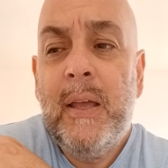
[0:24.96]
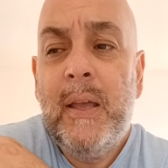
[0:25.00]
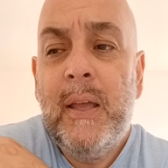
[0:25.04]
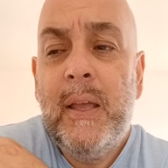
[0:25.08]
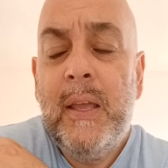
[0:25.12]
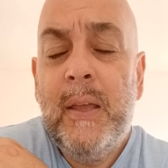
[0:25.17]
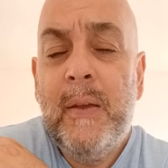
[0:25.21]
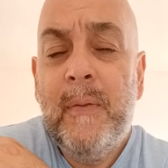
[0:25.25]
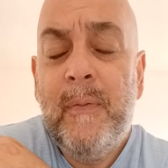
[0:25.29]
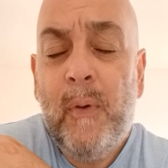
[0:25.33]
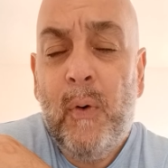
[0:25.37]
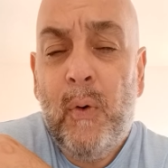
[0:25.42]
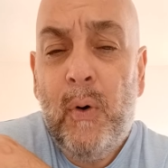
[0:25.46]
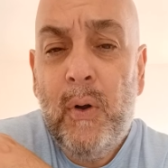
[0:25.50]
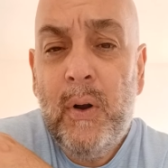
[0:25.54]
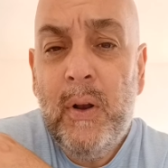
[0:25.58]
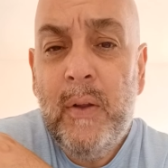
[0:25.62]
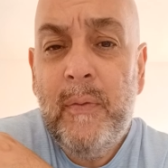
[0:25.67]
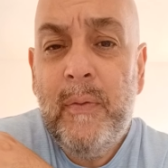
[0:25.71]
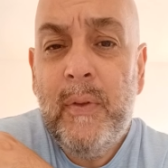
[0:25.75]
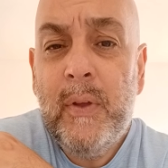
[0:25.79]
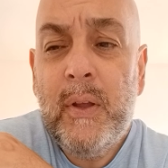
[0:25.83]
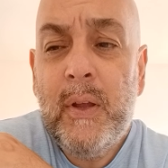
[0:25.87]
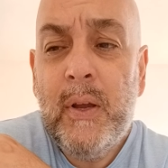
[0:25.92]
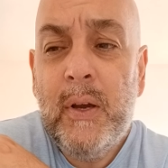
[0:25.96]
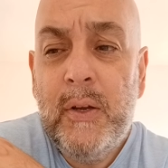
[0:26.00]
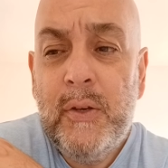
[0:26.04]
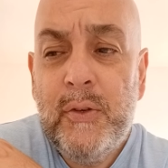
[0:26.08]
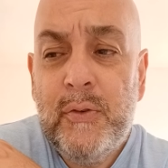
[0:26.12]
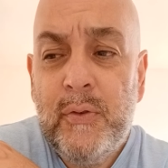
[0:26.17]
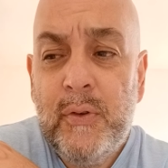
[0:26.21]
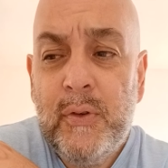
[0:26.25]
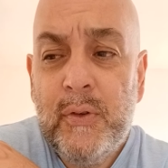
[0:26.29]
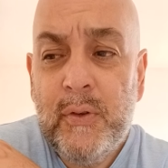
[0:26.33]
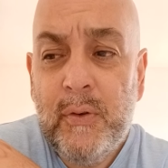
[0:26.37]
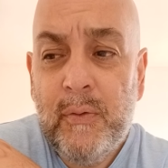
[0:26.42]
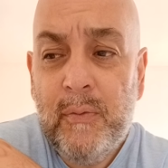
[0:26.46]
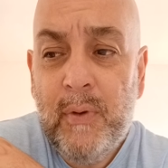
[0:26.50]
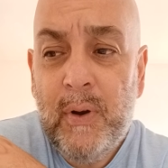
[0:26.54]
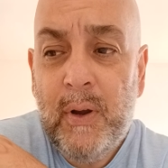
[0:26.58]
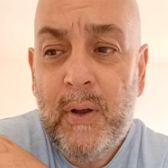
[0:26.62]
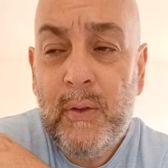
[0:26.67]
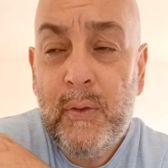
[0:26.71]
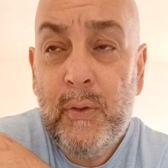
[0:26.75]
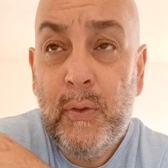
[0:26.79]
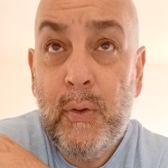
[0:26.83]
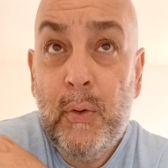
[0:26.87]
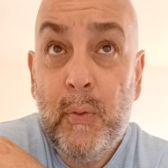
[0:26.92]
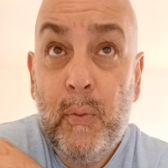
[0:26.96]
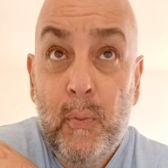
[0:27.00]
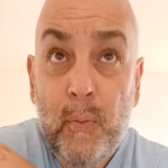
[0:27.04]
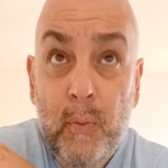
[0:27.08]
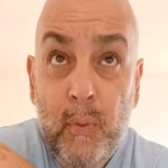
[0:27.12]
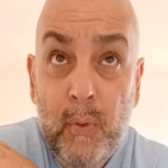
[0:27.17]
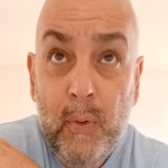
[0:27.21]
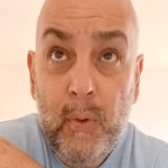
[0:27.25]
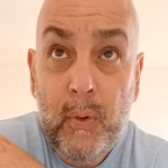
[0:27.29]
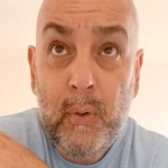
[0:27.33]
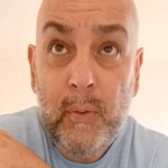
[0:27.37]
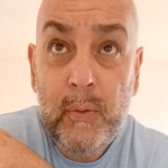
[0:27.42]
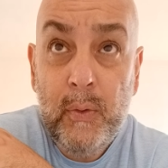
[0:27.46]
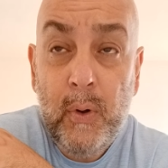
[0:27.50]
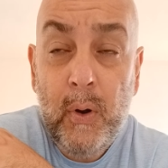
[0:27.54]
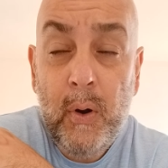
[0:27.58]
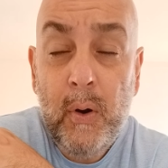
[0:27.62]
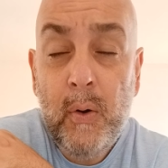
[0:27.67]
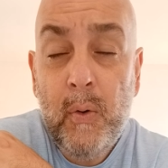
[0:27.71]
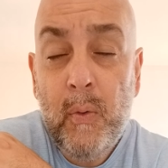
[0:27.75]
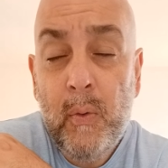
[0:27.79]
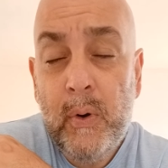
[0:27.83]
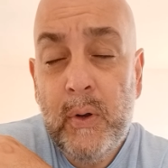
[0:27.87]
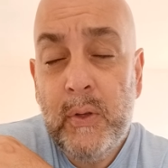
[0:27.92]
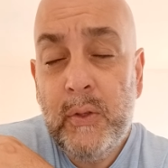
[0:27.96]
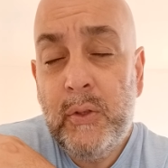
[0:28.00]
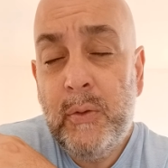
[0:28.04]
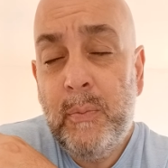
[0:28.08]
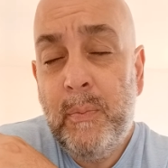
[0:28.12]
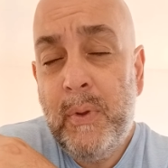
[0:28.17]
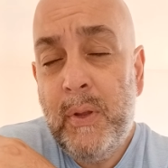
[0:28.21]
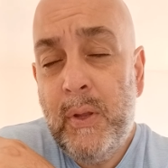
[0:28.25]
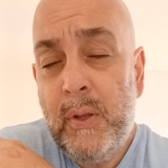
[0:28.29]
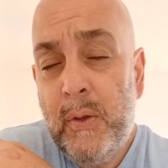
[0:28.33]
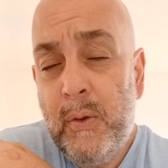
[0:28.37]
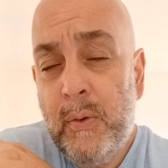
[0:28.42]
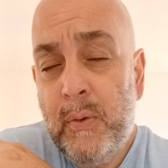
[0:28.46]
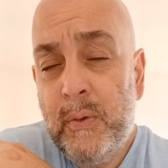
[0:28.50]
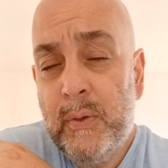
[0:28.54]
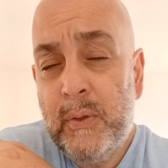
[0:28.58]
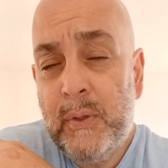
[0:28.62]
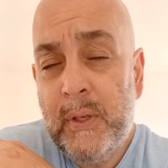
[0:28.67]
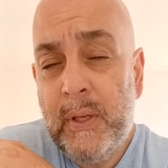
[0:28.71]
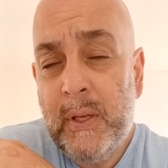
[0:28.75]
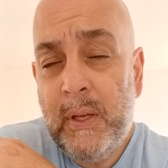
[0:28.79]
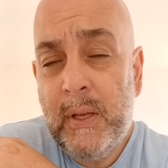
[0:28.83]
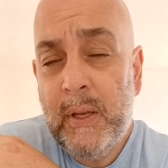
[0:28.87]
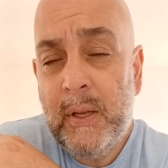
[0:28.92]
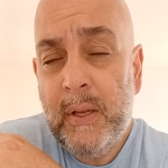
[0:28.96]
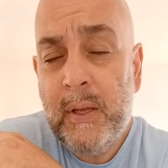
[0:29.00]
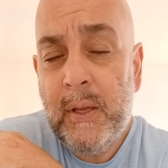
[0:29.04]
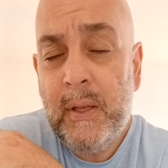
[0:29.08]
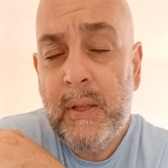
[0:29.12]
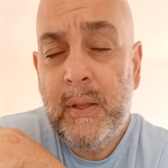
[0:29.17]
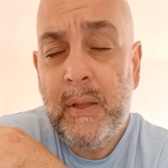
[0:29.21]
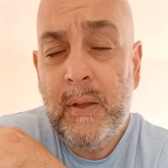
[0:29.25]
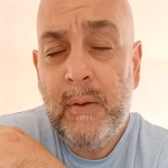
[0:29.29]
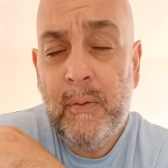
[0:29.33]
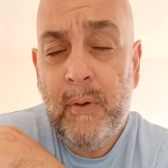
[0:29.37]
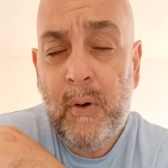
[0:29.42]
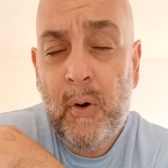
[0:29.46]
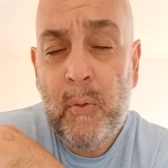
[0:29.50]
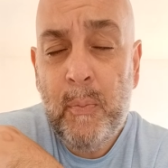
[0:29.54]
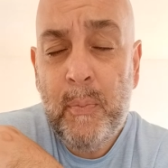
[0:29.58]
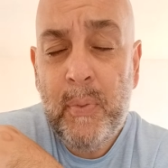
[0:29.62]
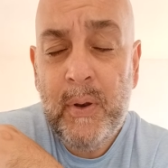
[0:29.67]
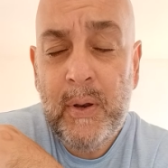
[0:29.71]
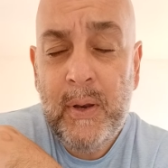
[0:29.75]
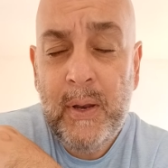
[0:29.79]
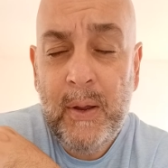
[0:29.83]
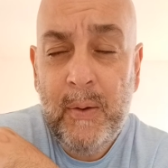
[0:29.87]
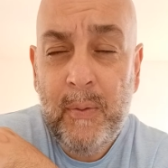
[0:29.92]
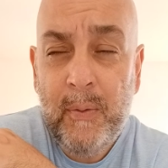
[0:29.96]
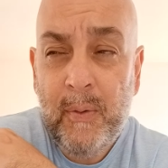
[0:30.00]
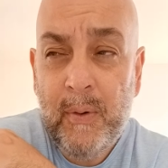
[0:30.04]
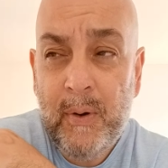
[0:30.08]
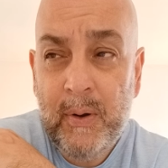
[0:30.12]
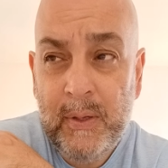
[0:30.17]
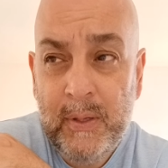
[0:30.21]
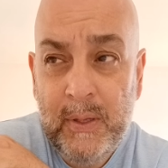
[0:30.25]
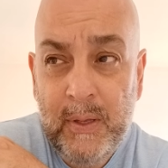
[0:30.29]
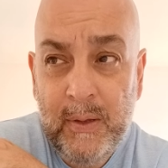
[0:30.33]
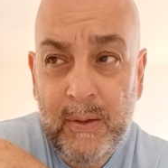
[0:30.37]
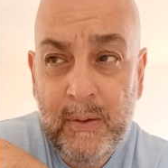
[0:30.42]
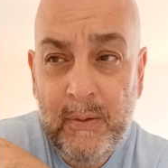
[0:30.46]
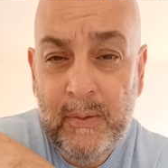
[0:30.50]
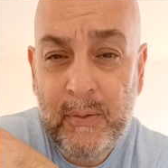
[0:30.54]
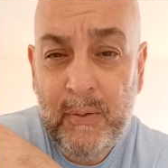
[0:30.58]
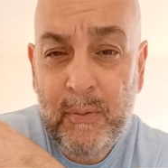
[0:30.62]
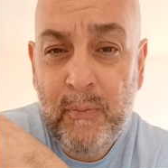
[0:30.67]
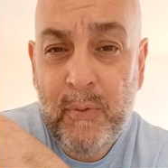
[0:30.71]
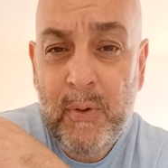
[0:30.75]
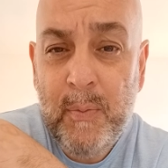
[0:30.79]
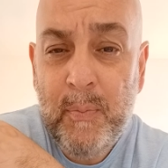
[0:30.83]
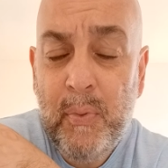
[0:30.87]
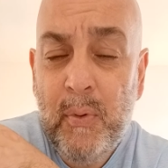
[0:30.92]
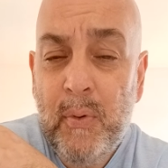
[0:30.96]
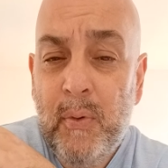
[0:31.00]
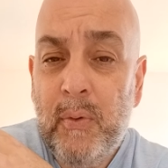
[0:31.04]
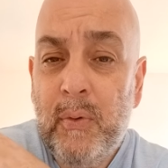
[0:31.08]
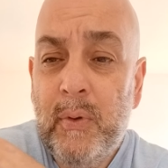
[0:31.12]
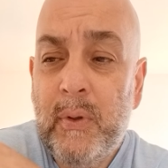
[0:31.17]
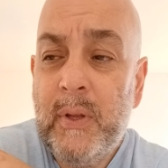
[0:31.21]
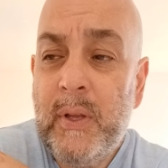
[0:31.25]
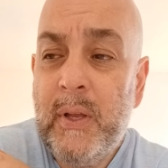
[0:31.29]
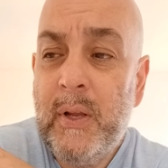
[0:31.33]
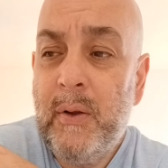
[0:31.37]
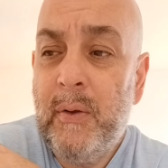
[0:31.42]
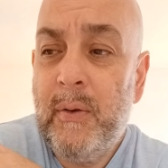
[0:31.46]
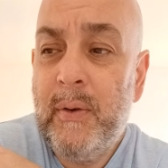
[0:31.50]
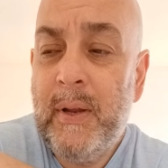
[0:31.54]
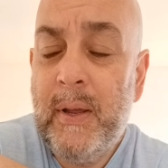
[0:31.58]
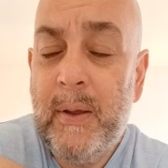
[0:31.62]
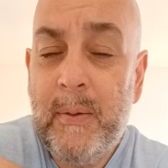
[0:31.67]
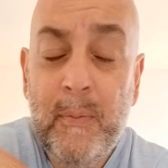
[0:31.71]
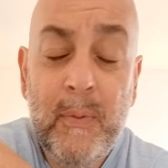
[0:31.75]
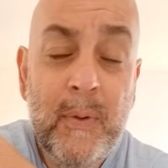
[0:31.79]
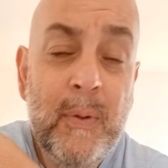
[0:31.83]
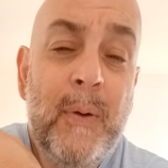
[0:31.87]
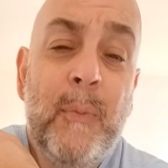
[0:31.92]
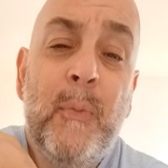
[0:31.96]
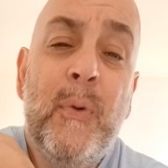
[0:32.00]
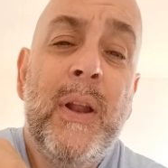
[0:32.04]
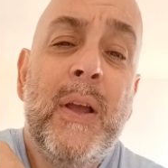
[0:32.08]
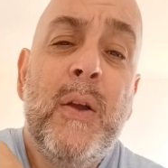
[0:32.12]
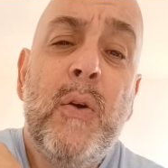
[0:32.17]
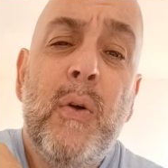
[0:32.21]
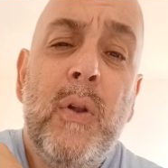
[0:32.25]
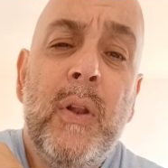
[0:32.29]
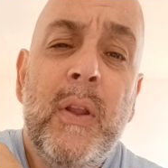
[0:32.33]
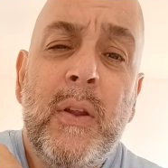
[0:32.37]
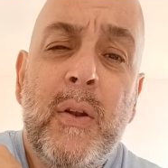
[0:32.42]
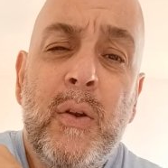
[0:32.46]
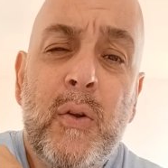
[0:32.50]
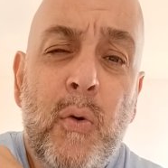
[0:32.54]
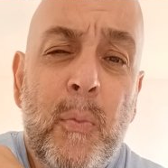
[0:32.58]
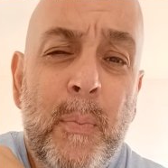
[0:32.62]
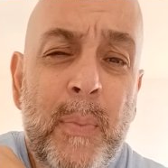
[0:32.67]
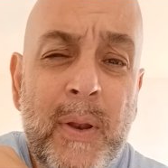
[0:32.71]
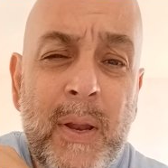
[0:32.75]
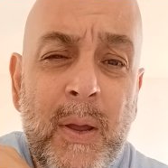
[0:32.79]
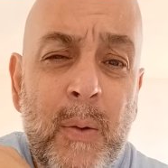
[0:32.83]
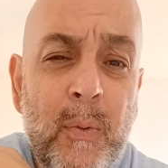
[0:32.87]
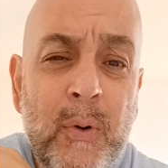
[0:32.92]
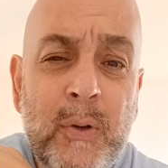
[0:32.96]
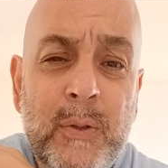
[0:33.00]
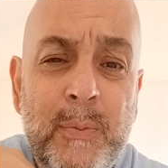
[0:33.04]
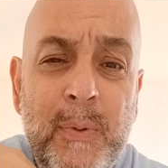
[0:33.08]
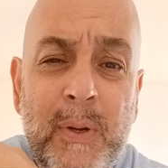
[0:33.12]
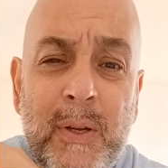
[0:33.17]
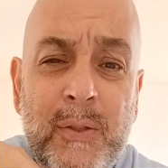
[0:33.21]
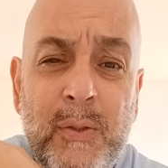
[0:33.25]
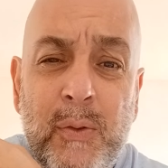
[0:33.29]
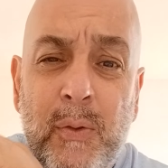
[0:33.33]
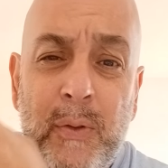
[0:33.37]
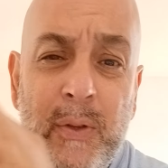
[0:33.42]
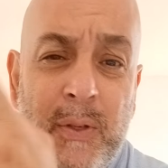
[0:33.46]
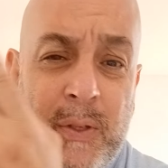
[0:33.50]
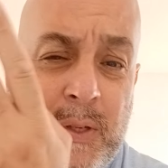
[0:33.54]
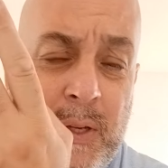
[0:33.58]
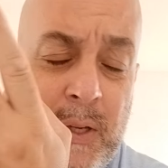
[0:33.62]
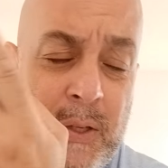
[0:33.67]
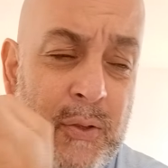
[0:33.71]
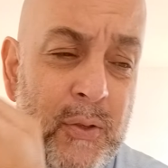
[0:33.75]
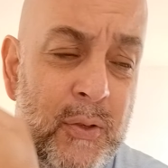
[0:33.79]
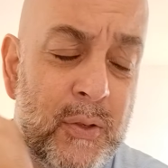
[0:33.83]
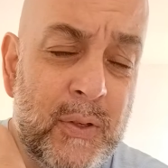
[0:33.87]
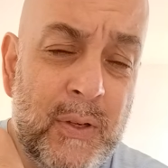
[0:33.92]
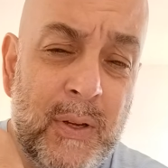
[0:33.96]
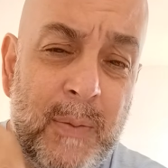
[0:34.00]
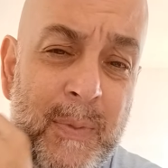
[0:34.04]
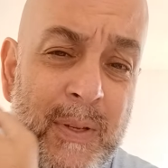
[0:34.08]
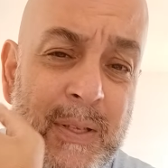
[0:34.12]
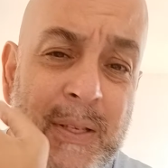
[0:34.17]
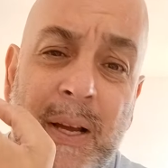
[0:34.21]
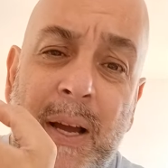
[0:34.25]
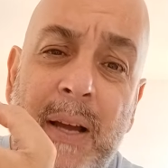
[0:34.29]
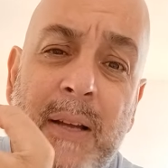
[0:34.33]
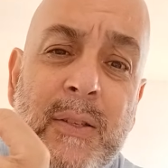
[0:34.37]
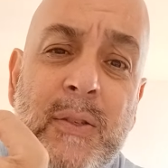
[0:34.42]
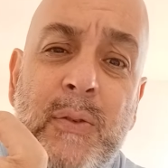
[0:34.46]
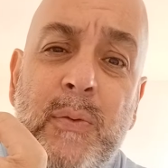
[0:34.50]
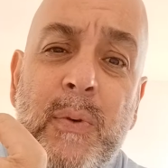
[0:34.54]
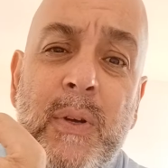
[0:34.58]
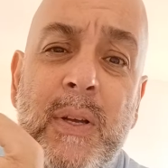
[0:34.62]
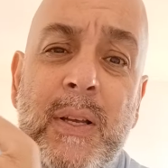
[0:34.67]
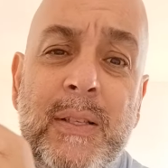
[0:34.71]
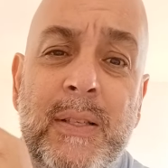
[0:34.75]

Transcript: If all of the countries around the world going to be using the open network, the, the Ripple, you know, when I call it an open network, it's because all these countries are going to be tied to it.